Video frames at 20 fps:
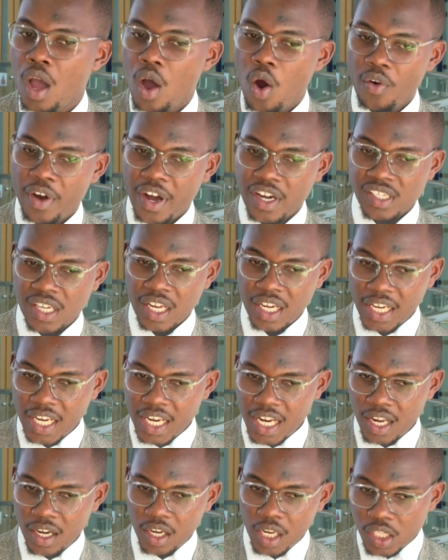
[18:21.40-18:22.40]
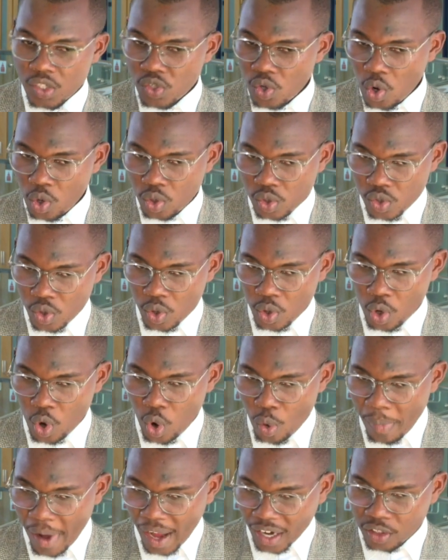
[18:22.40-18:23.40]
All right, and let's also
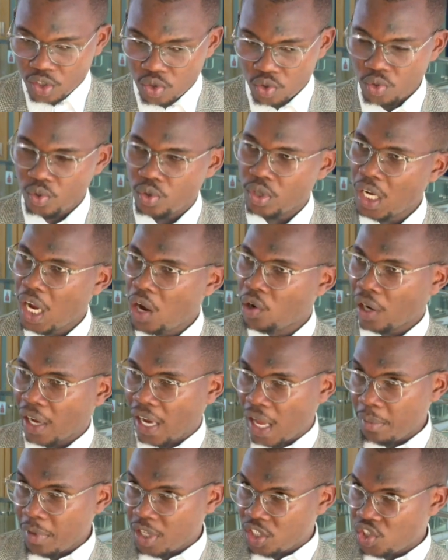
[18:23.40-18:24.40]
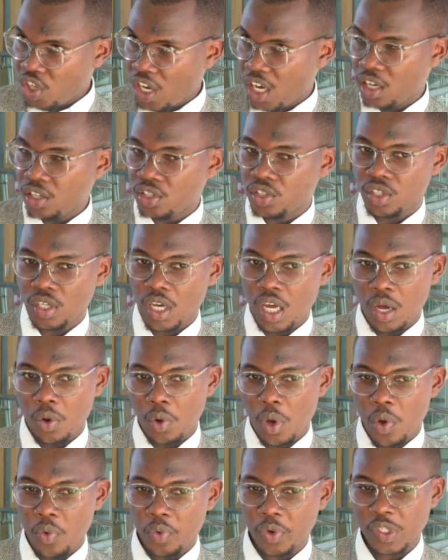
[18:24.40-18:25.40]
go back to now climate change, where
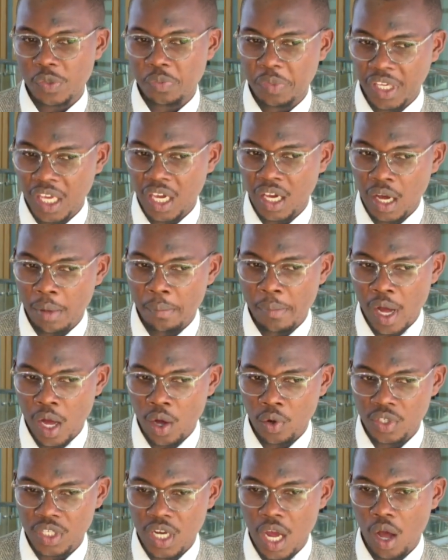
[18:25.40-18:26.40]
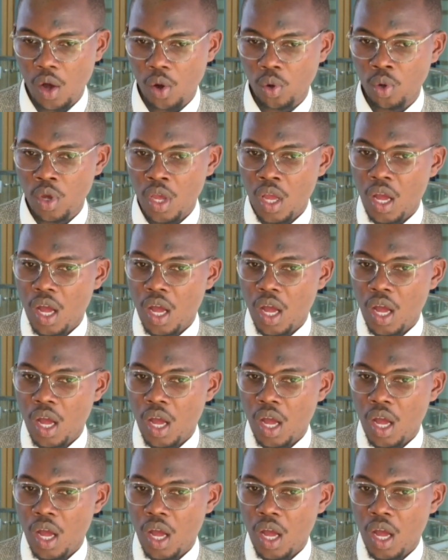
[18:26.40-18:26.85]
we were speaking about how